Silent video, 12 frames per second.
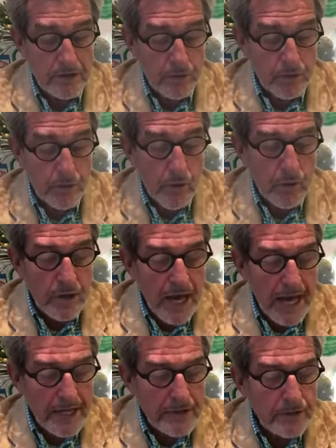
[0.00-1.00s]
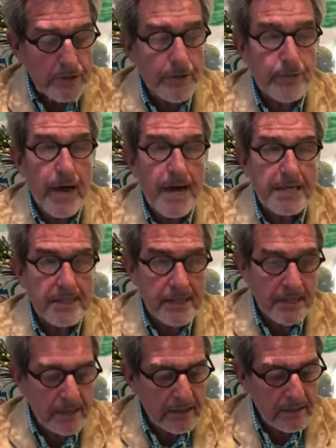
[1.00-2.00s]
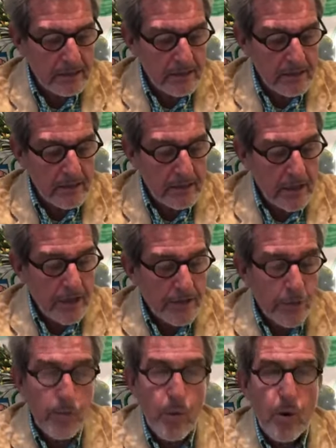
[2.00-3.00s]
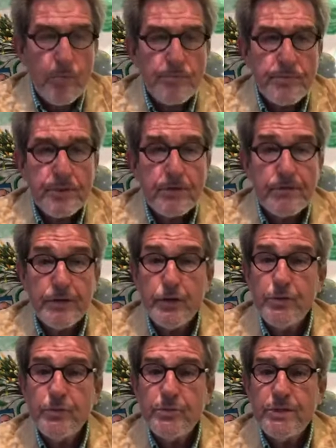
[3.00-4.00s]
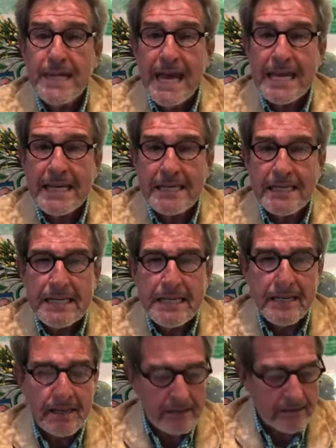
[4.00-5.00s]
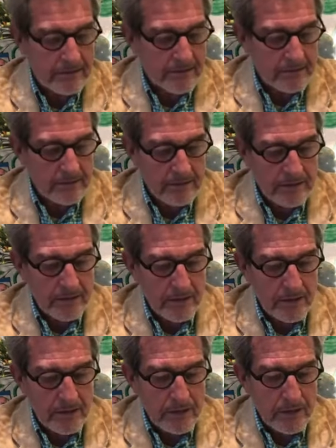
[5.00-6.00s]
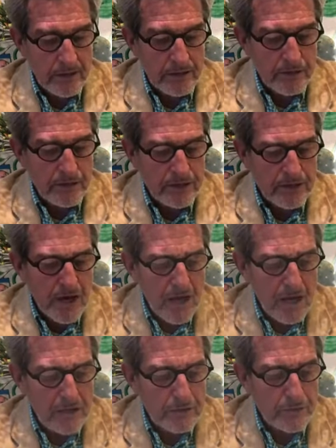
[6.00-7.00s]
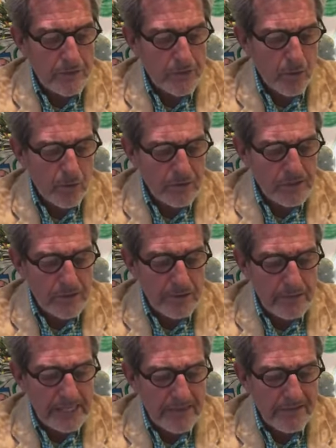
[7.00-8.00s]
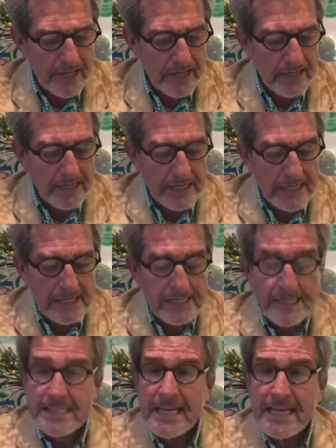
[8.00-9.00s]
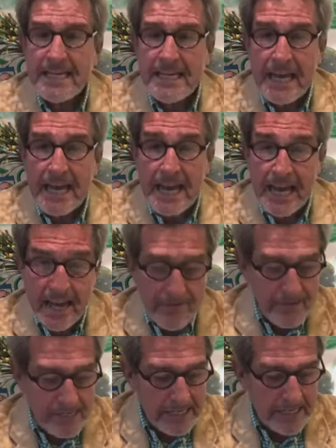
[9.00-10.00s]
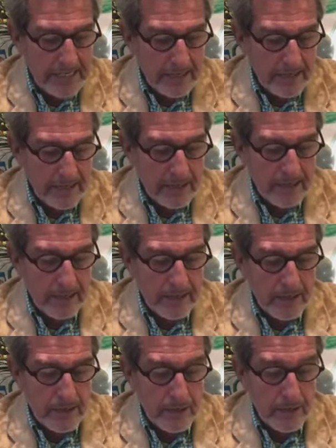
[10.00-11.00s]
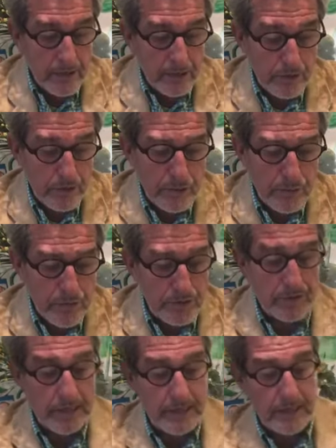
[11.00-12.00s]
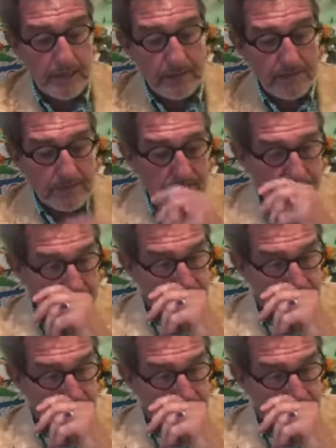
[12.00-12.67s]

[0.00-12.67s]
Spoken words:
So call I to the rising, the warmth of a new day near, to stars which also leaving sing heavenly, you to hear.